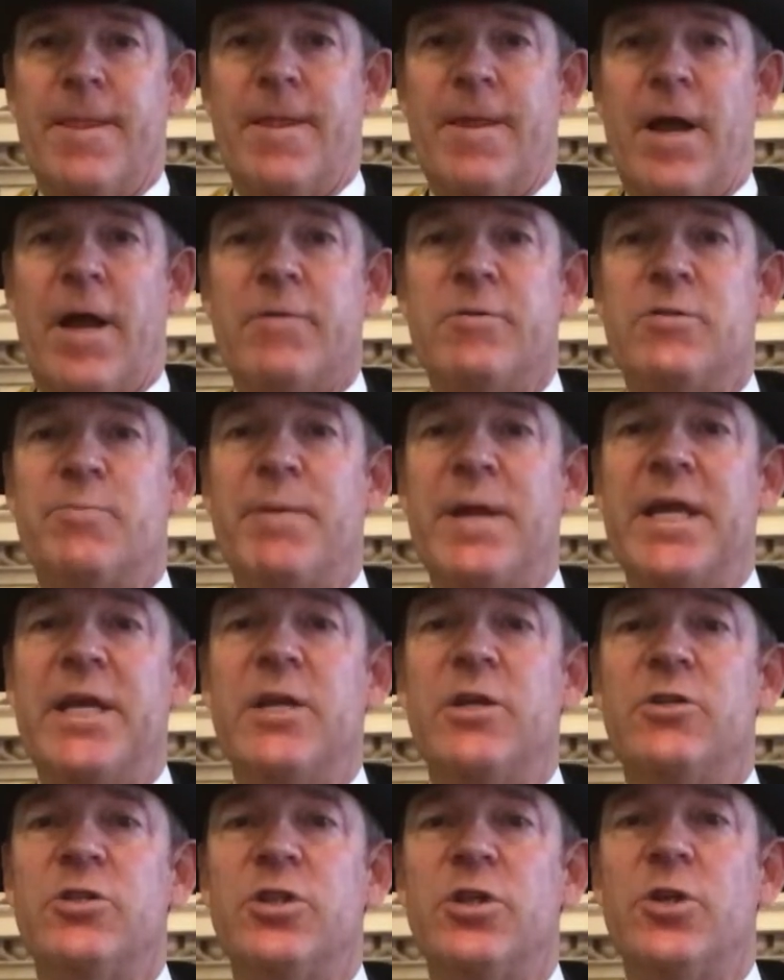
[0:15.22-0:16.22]
I am
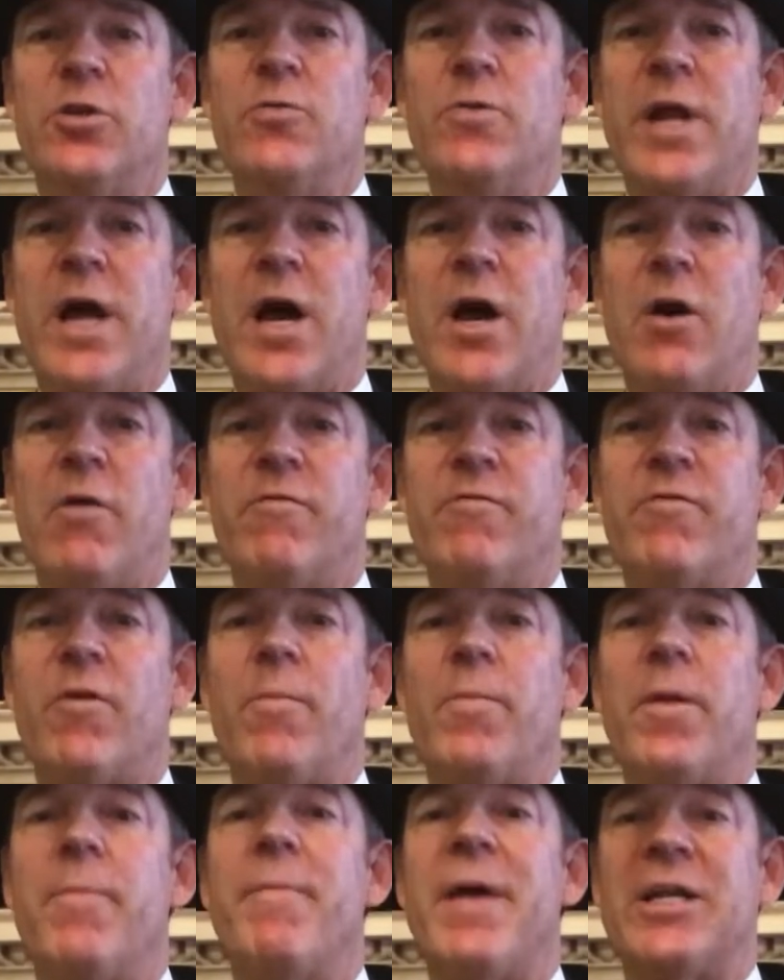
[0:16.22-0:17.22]
speaking to you now
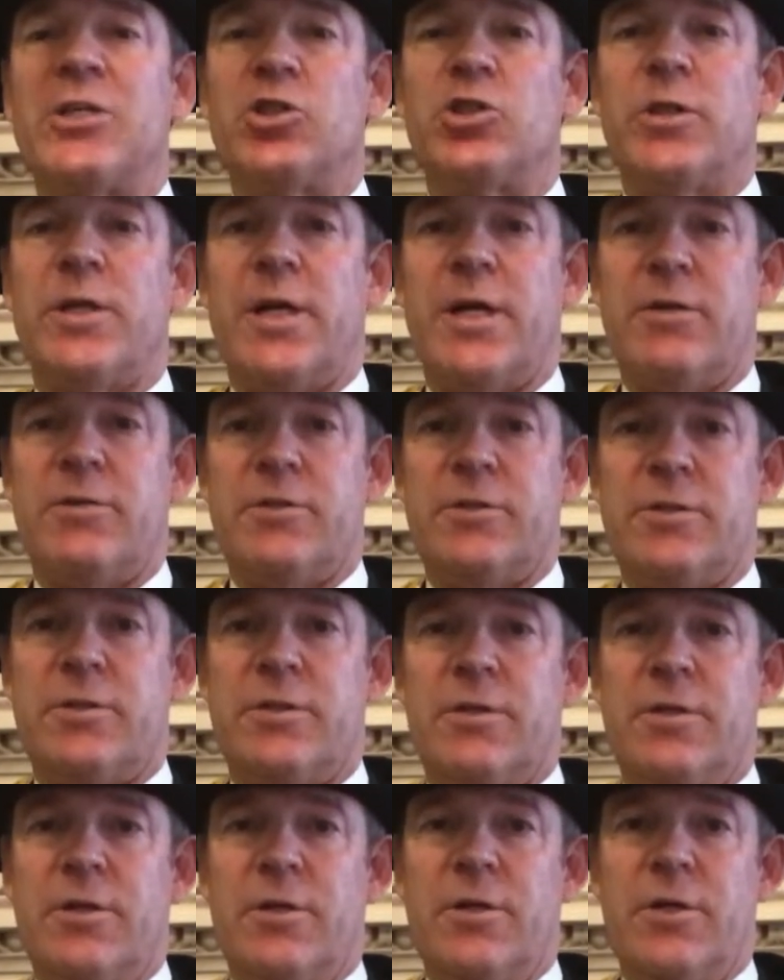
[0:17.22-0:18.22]
from the Mansion House,
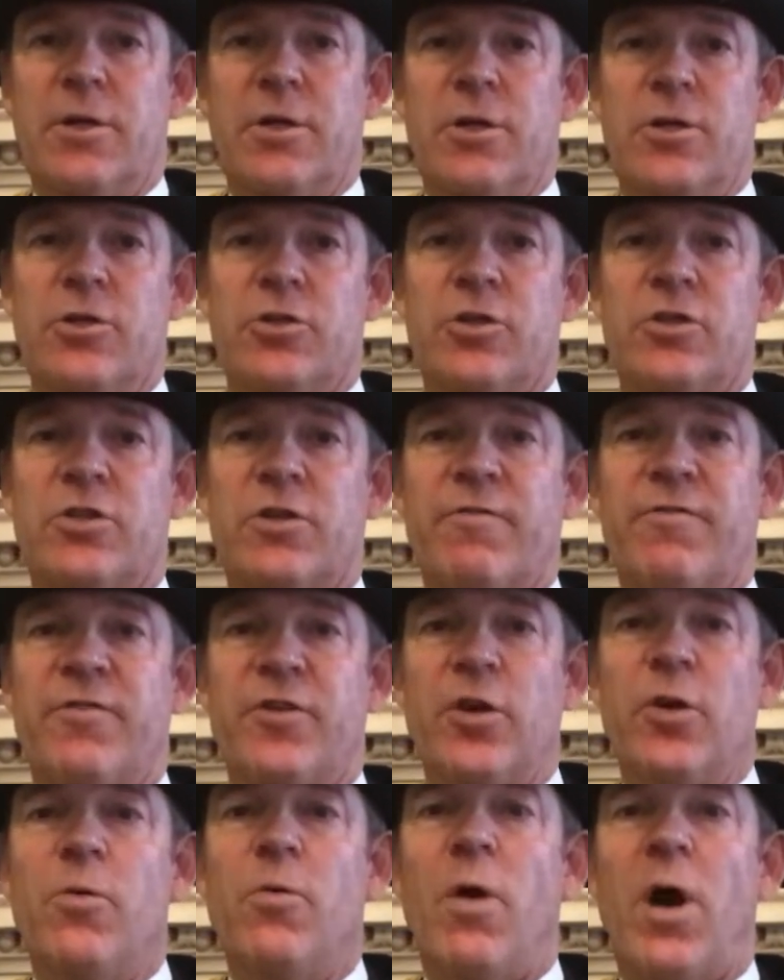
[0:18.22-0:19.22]
just a
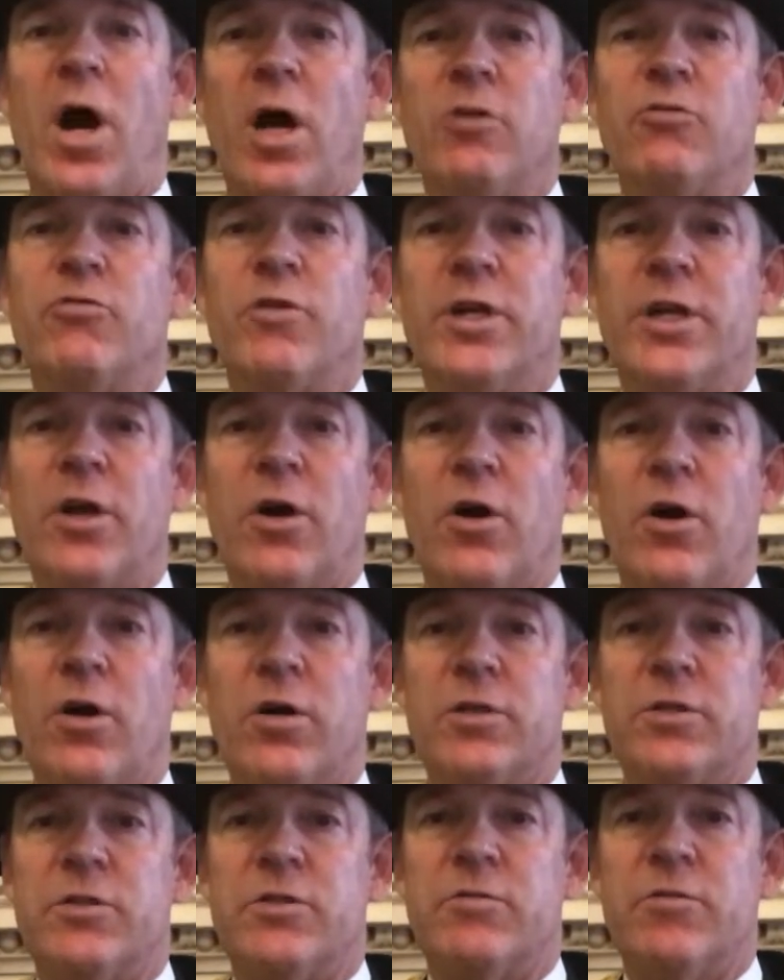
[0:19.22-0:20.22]
few hundred
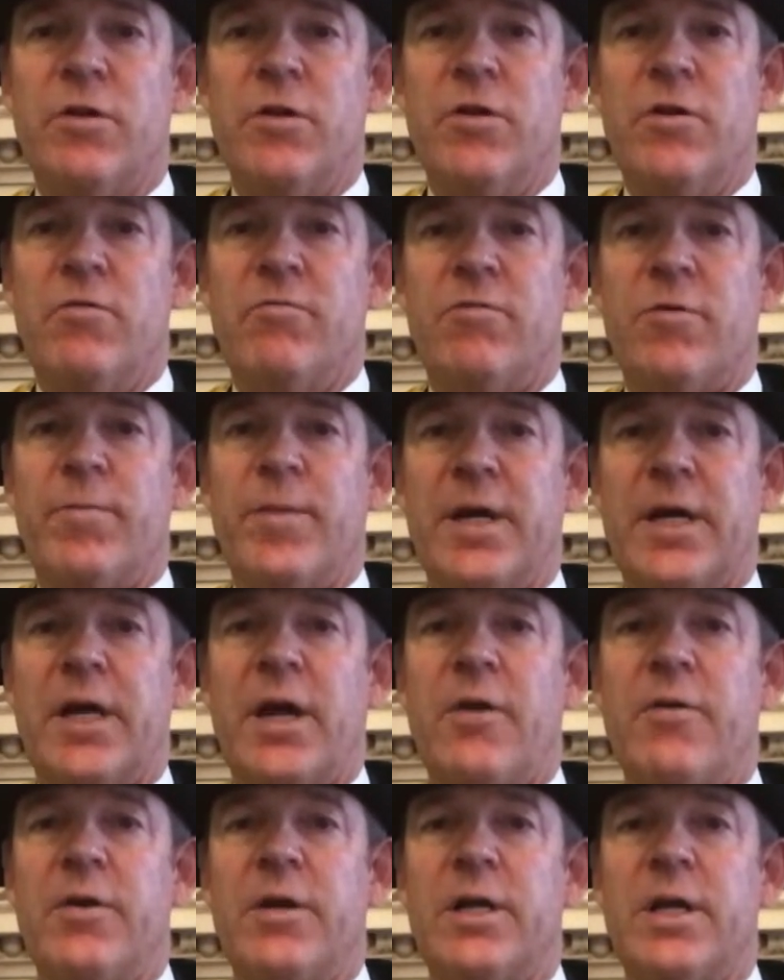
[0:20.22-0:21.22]
yards from the
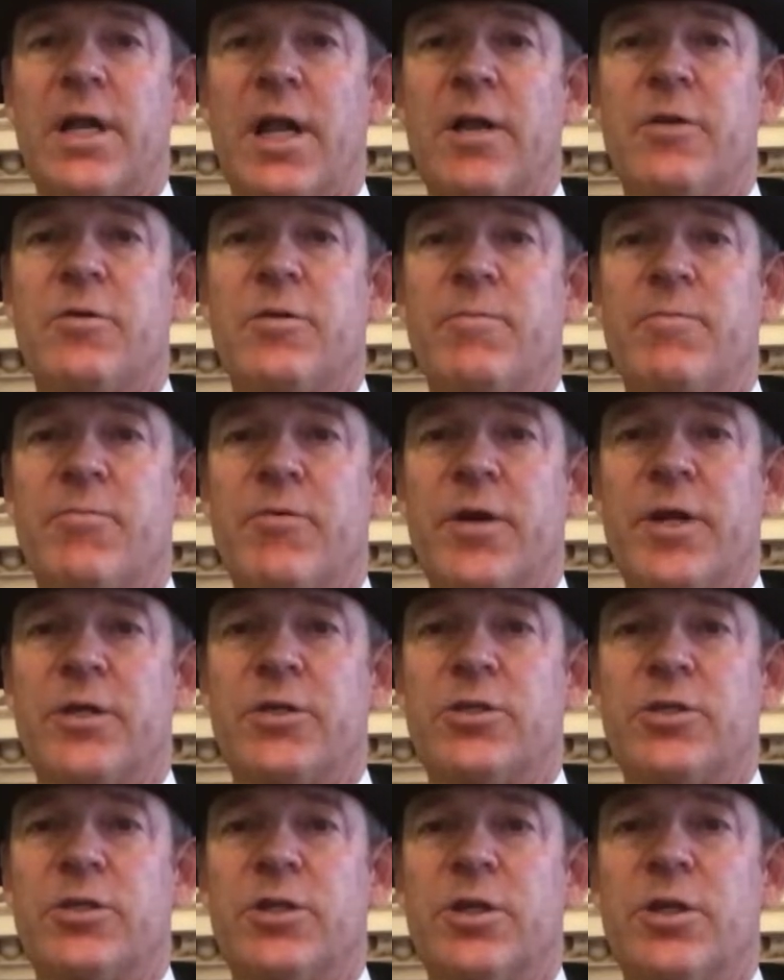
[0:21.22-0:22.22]
current London
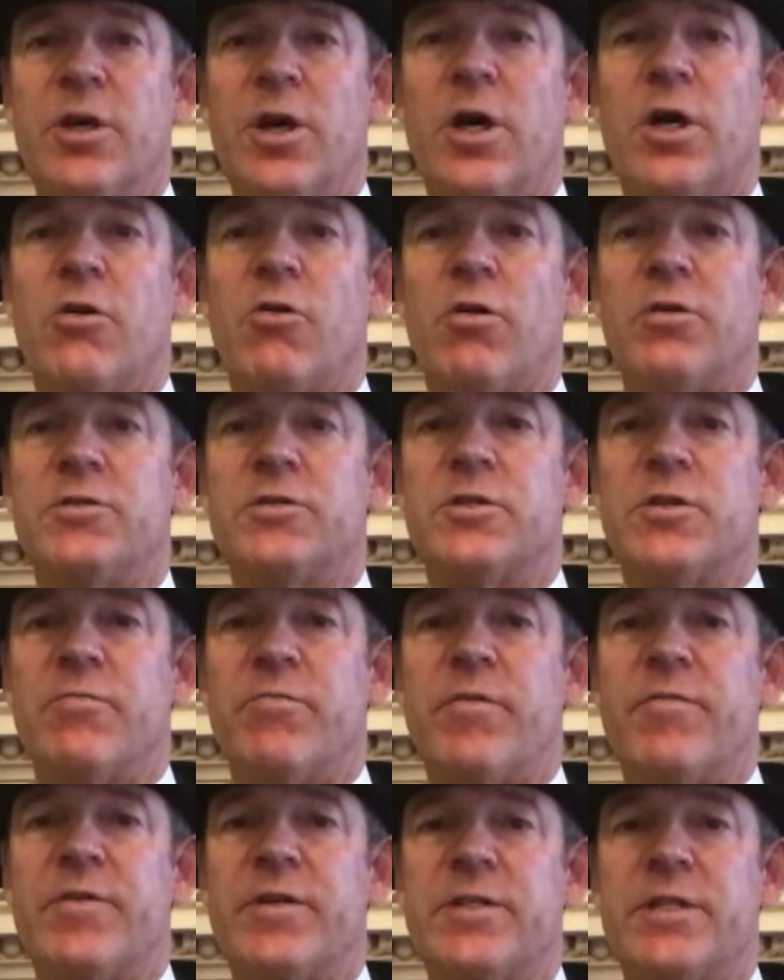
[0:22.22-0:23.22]
Bridge across the
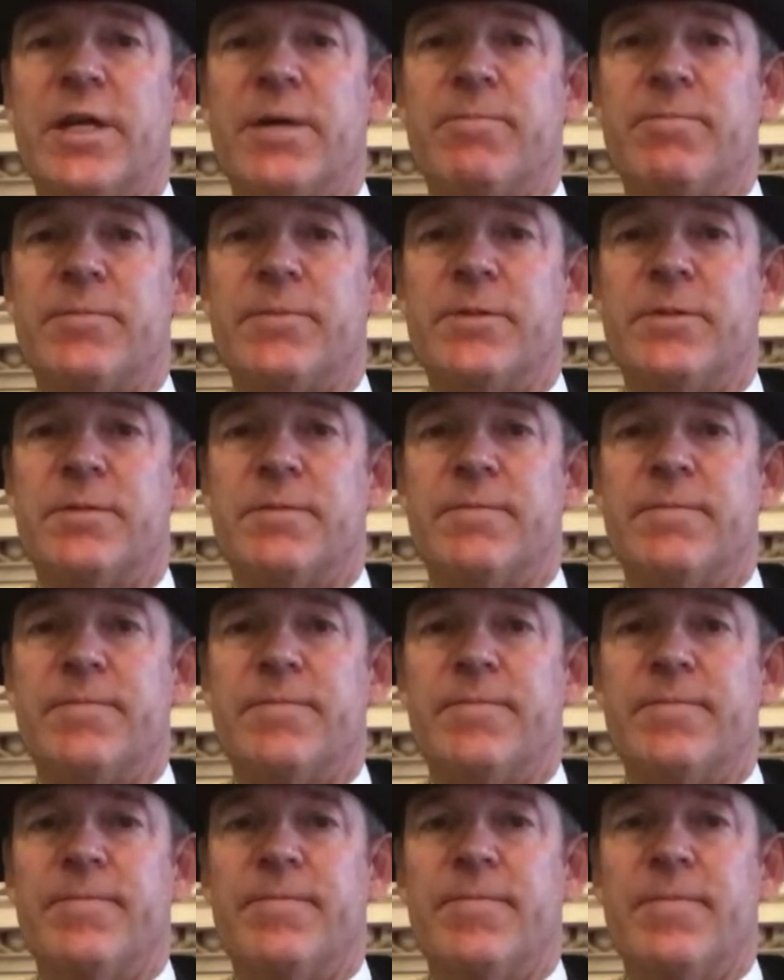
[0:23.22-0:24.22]
River Thames.
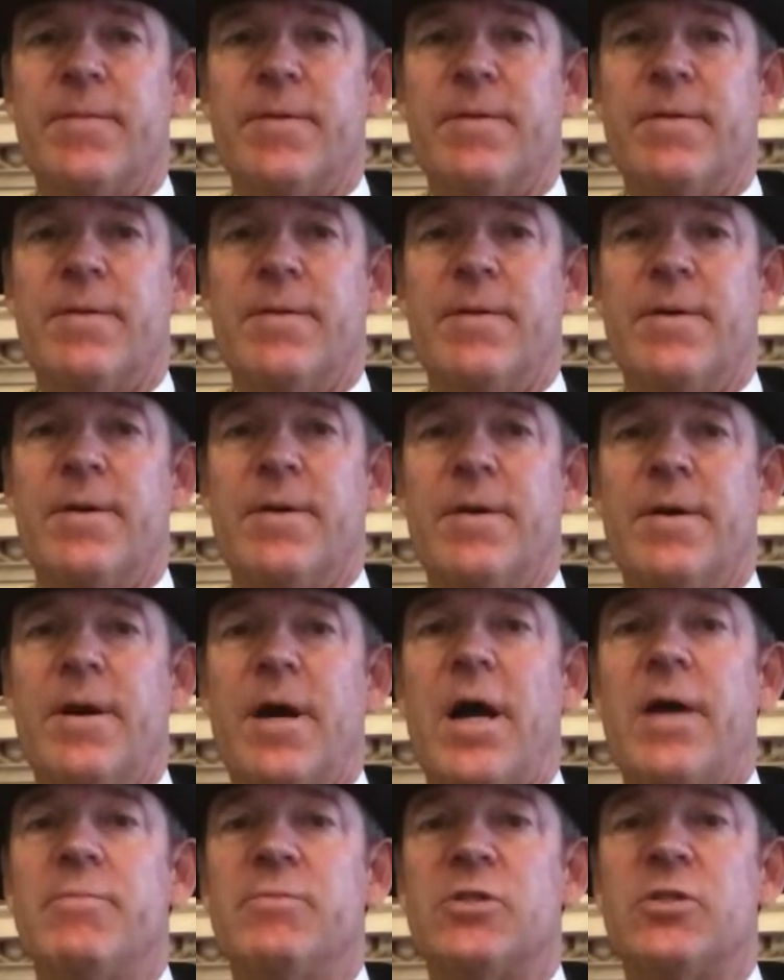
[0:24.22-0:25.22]

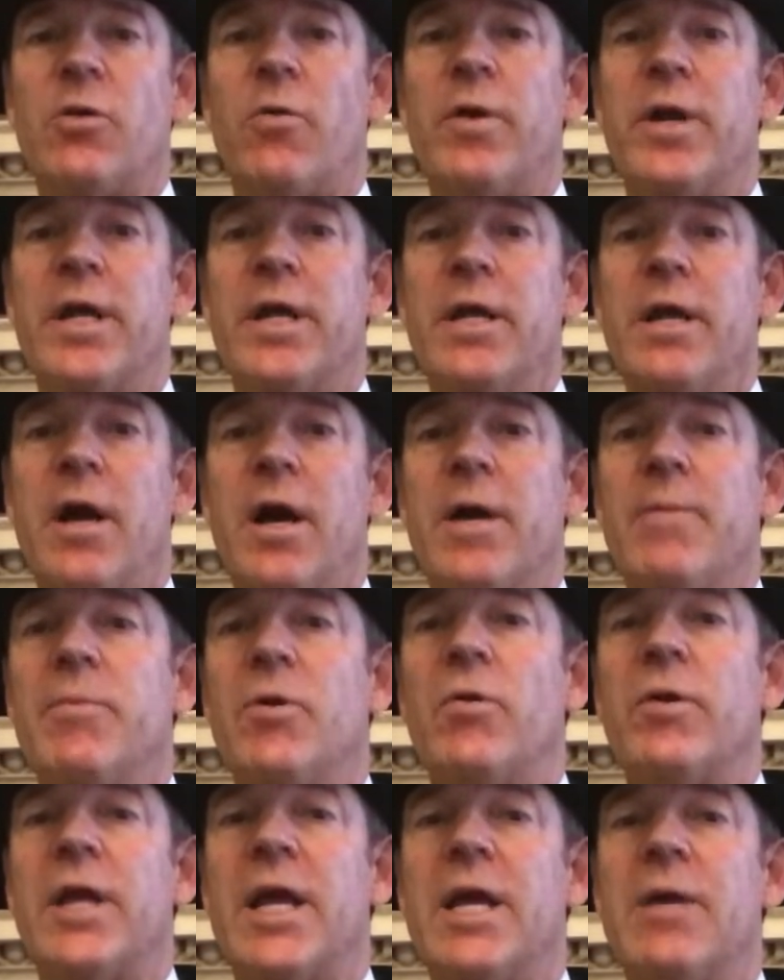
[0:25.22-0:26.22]
I'm sorry I'm
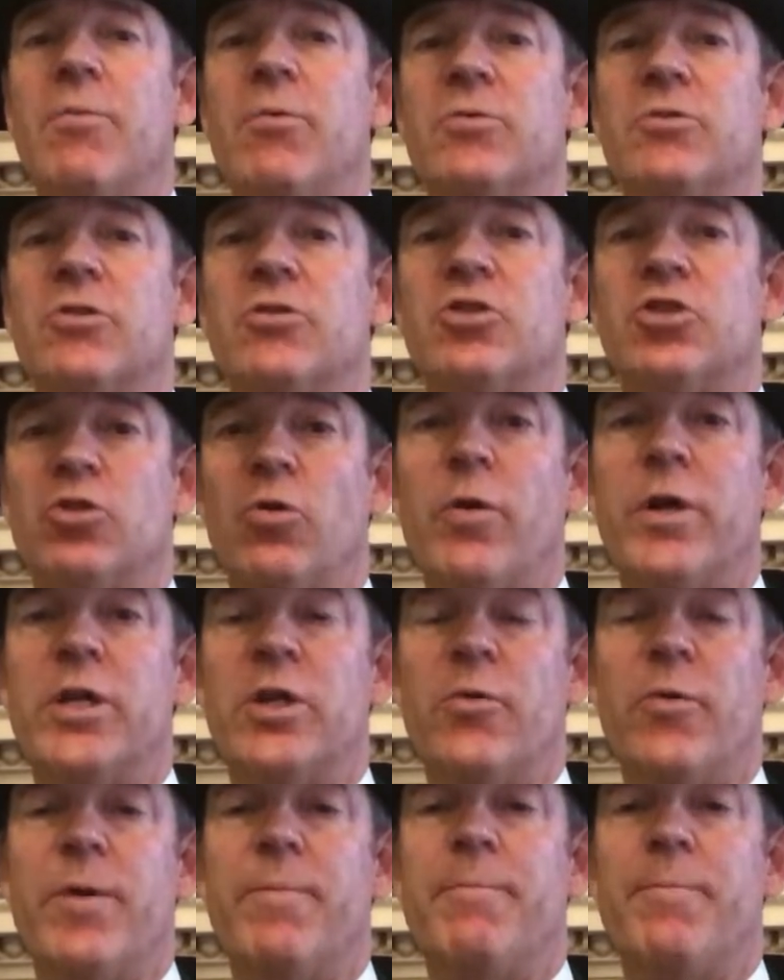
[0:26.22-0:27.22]
not able to join
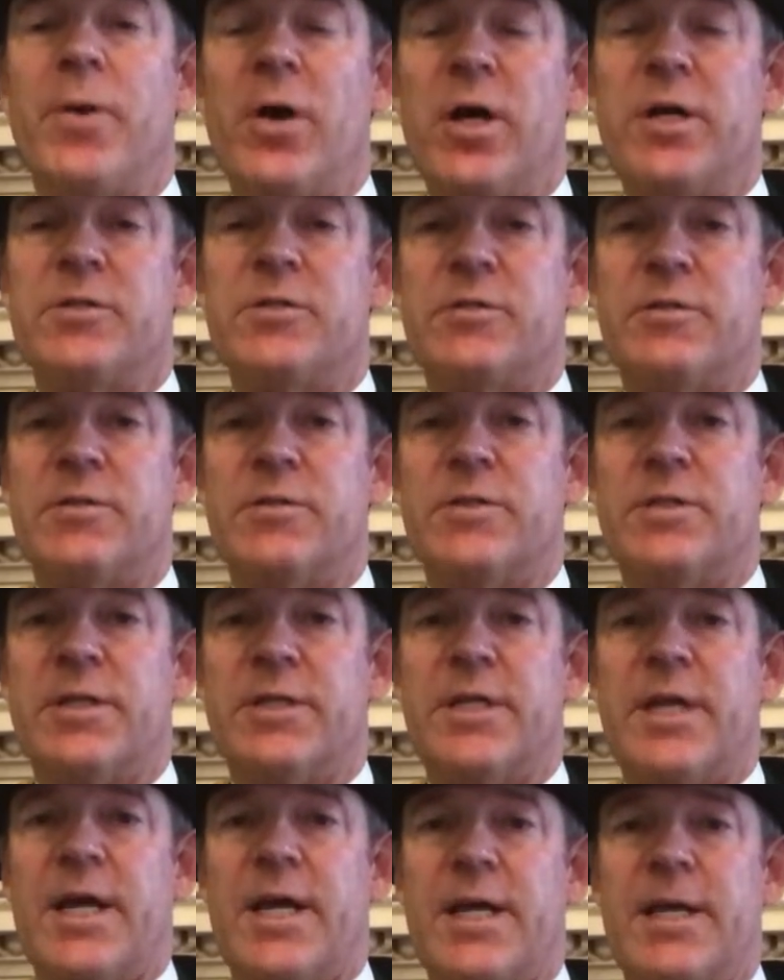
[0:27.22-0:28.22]
you in person
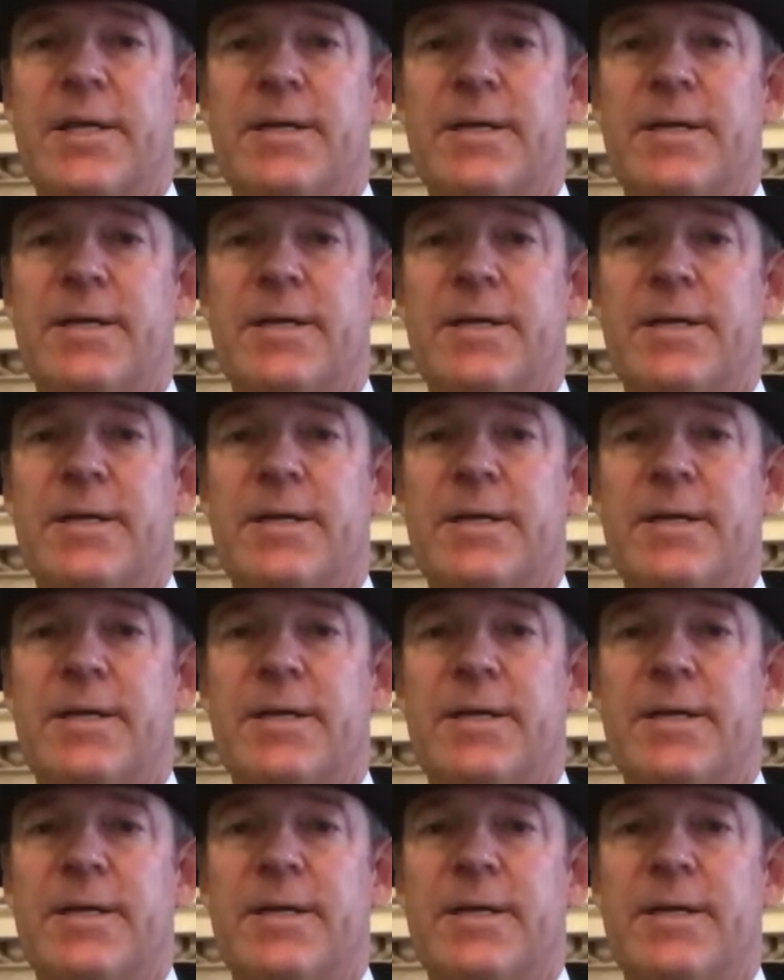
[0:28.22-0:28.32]
today,